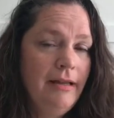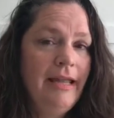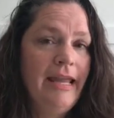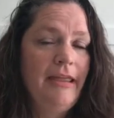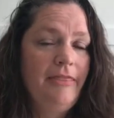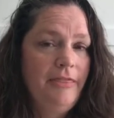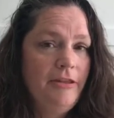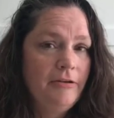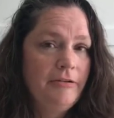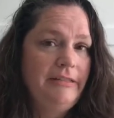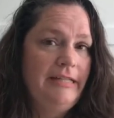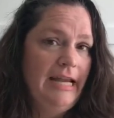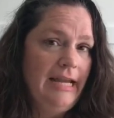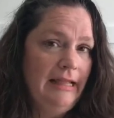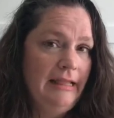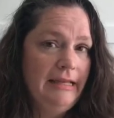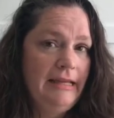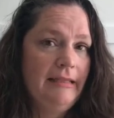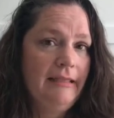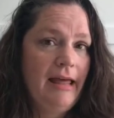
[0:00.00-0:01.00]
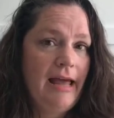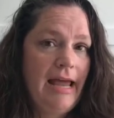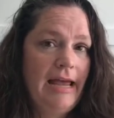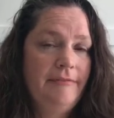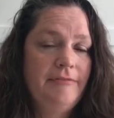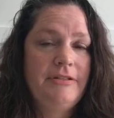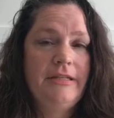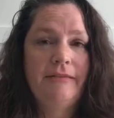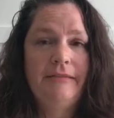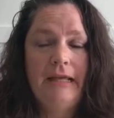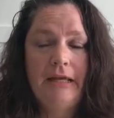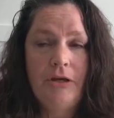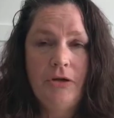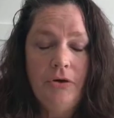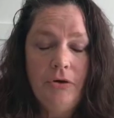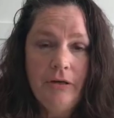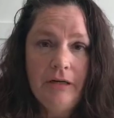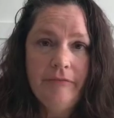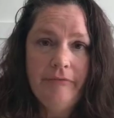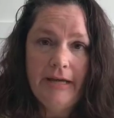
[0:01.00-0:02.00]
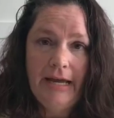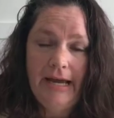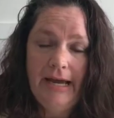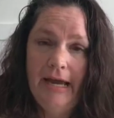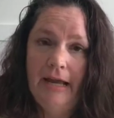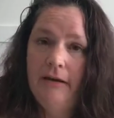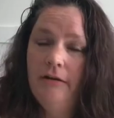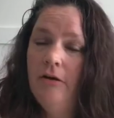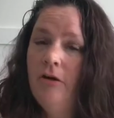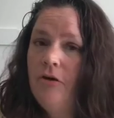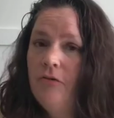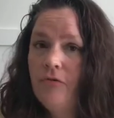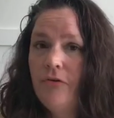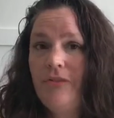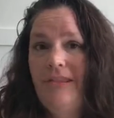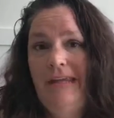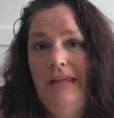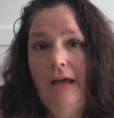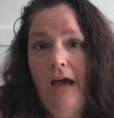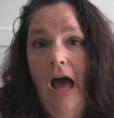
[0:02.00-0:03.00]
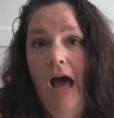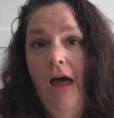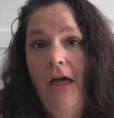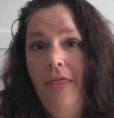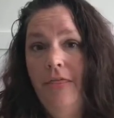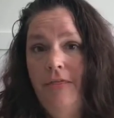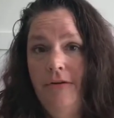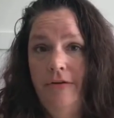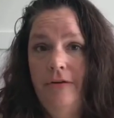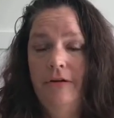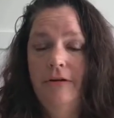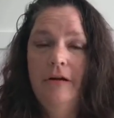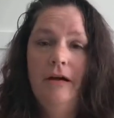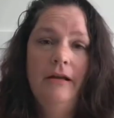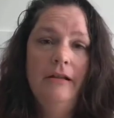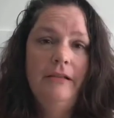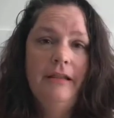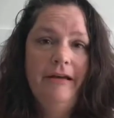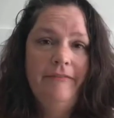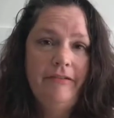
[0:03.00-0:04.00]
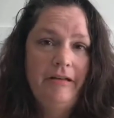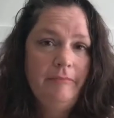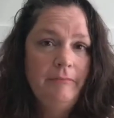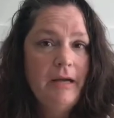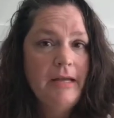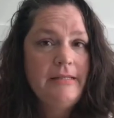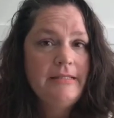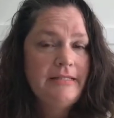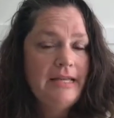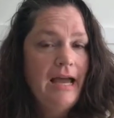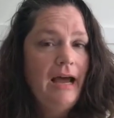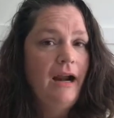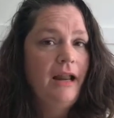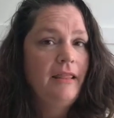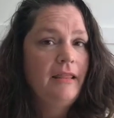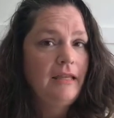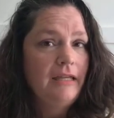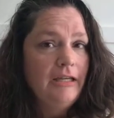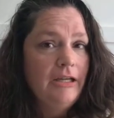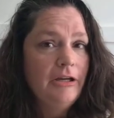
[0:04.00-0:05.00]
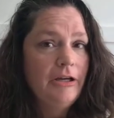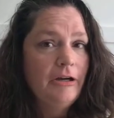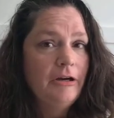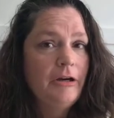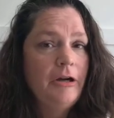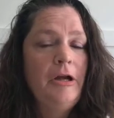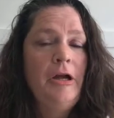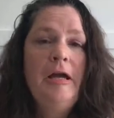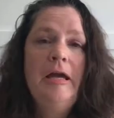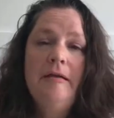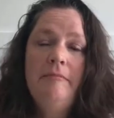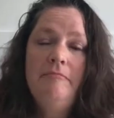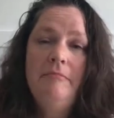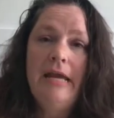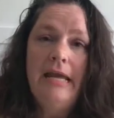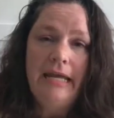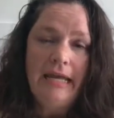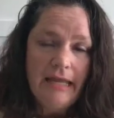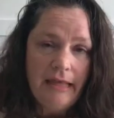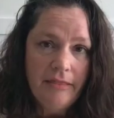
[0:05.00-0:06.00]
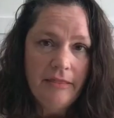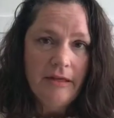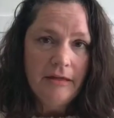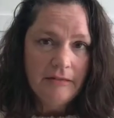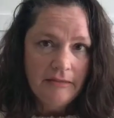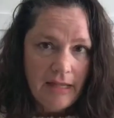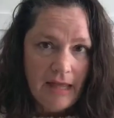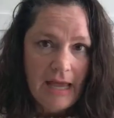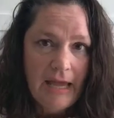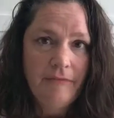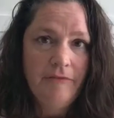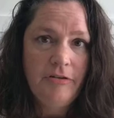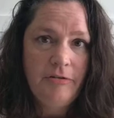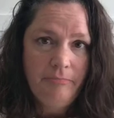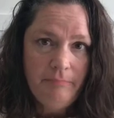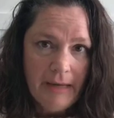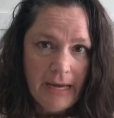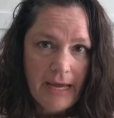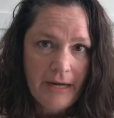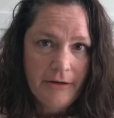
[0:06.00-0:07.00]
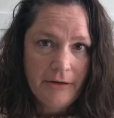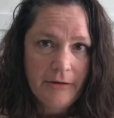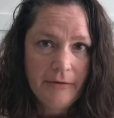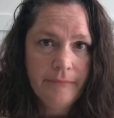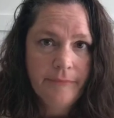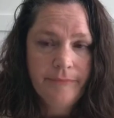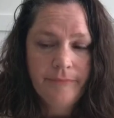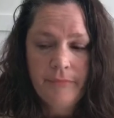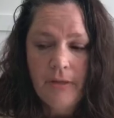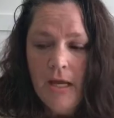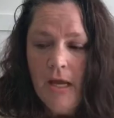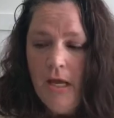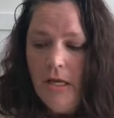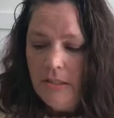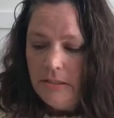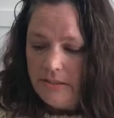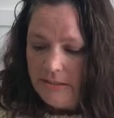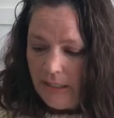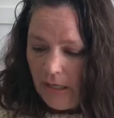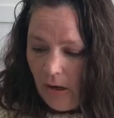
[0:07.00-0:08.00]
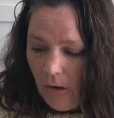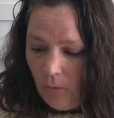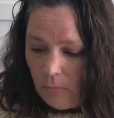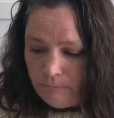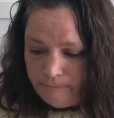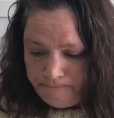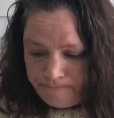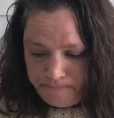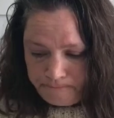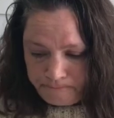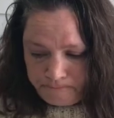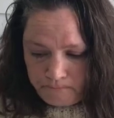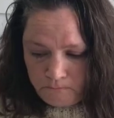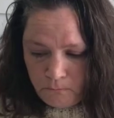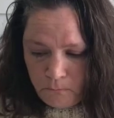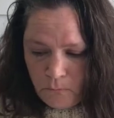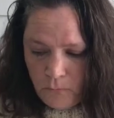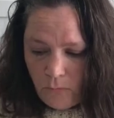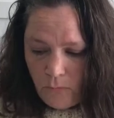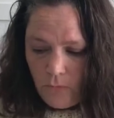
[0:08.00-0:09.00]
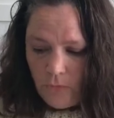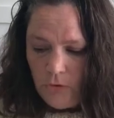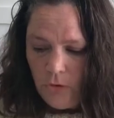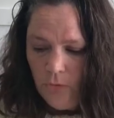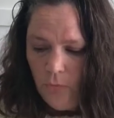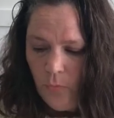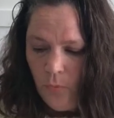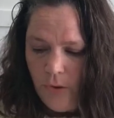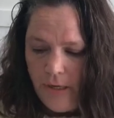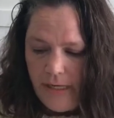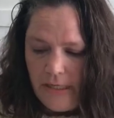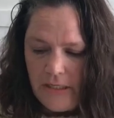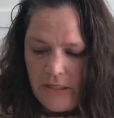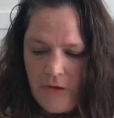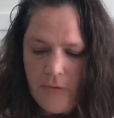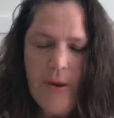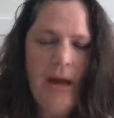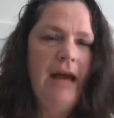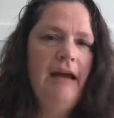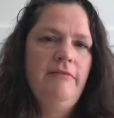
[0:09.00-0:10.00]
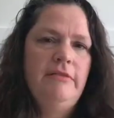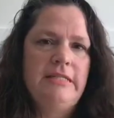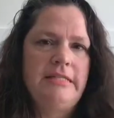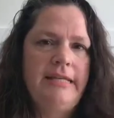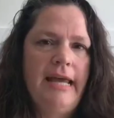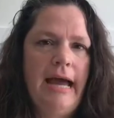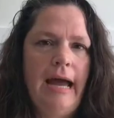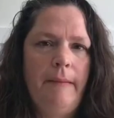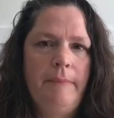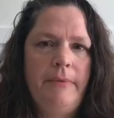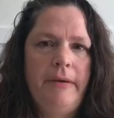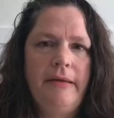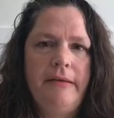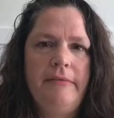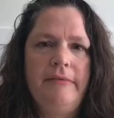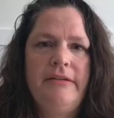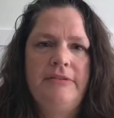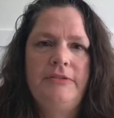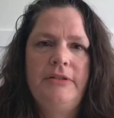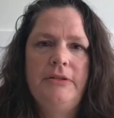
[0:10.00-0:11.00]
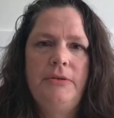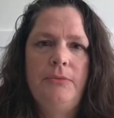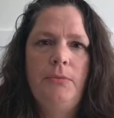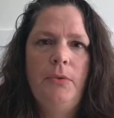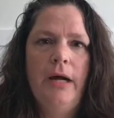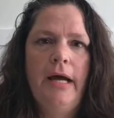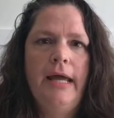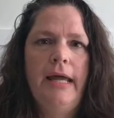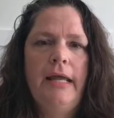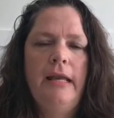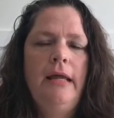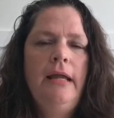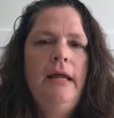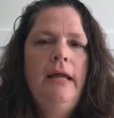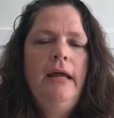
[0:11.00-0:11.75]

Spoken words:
in their daily lives that they could have had for the other 11 months out of the year, making their lives better. So when you have this happen, this is what